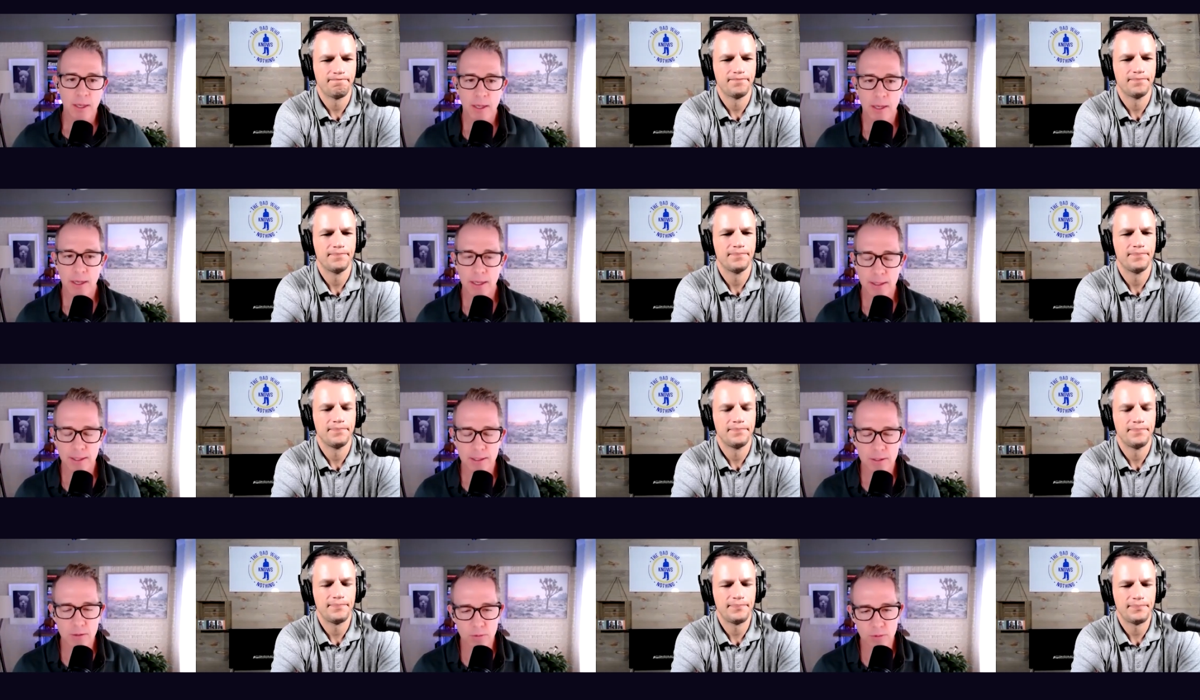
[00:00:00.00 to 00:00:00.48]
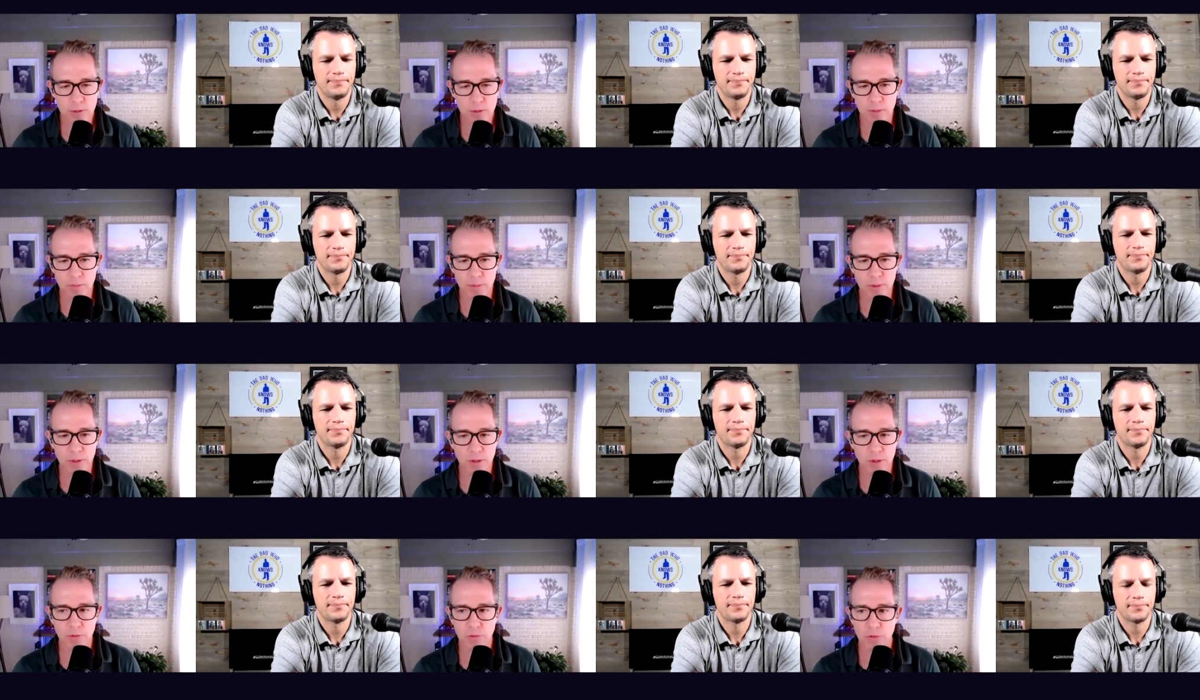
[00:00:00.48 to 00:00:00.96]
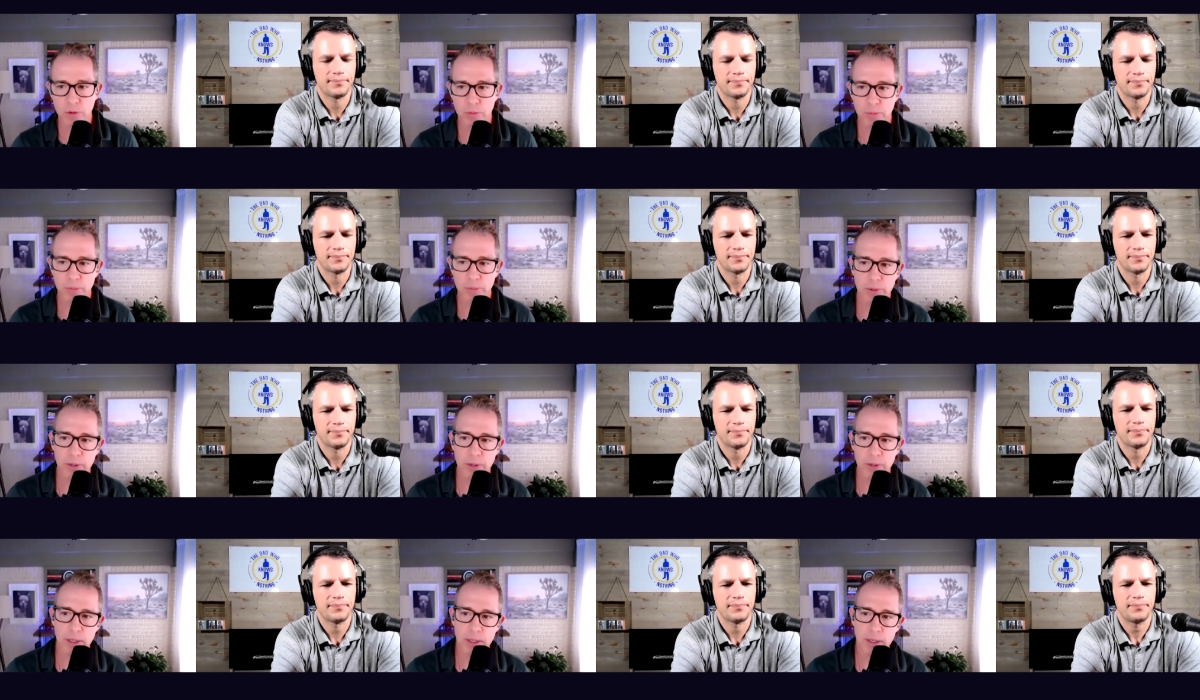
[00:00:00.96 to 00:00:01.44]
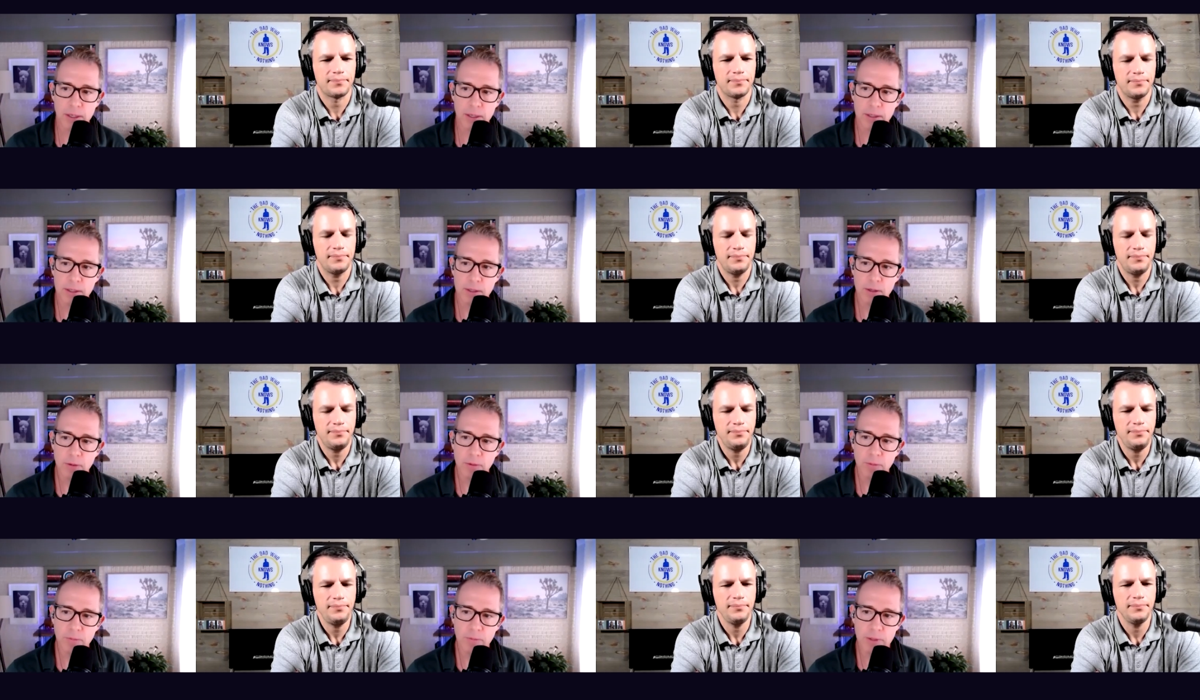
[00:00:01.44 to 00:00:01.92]
Speaker 1: And that's really beautiful. But, you
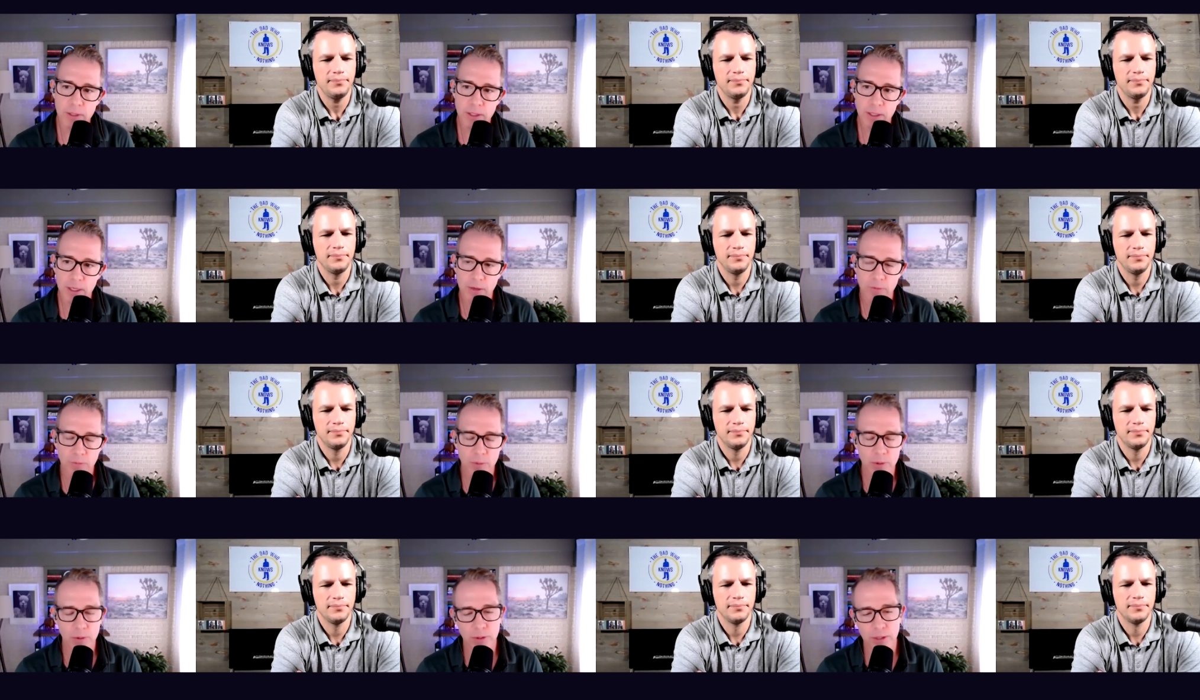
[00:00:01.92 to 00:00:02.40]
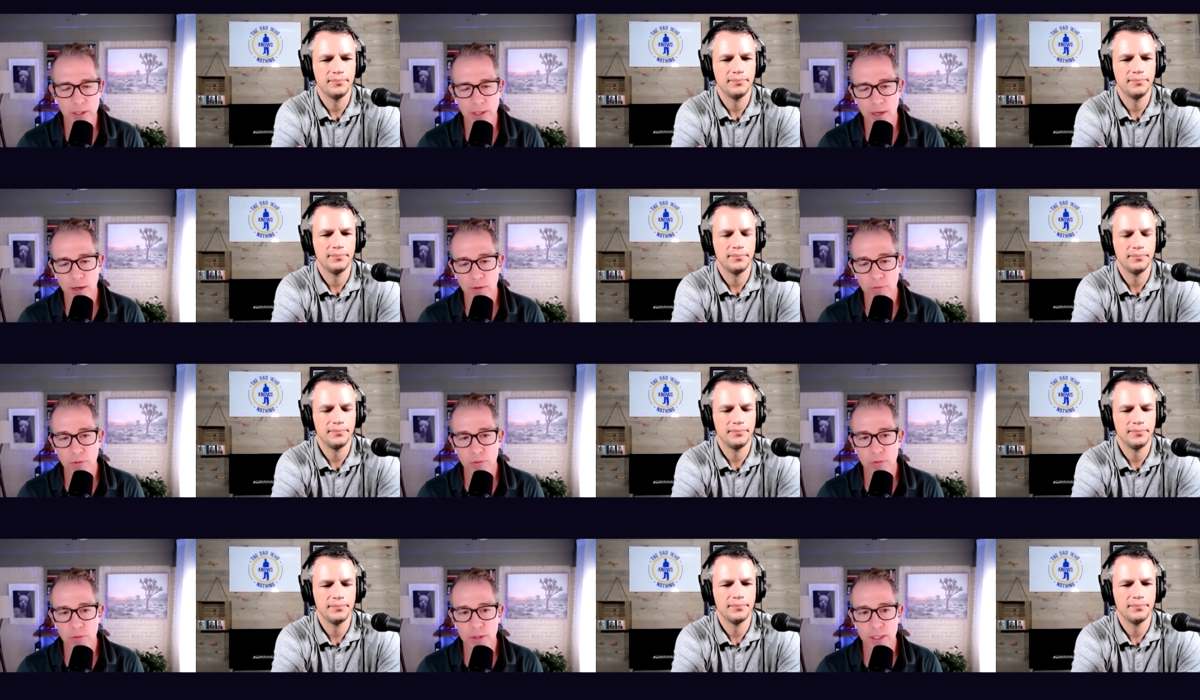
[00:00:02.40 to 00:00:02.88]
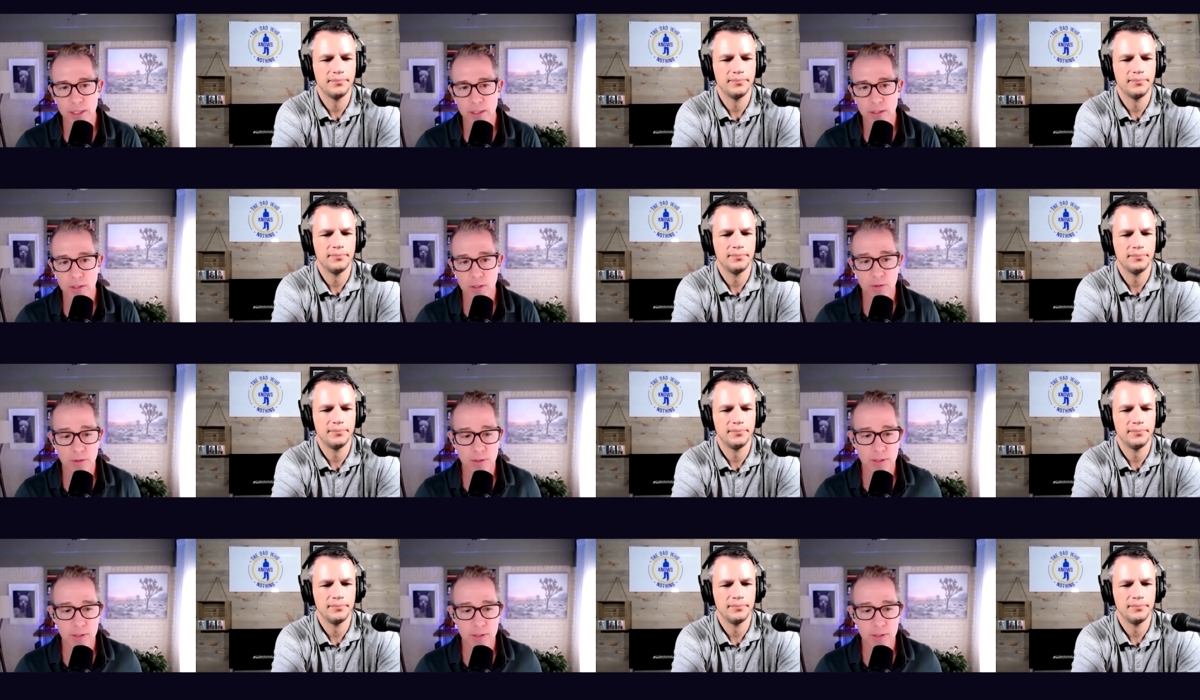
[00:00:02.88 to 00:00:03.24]
know, you got to be really careful with that too.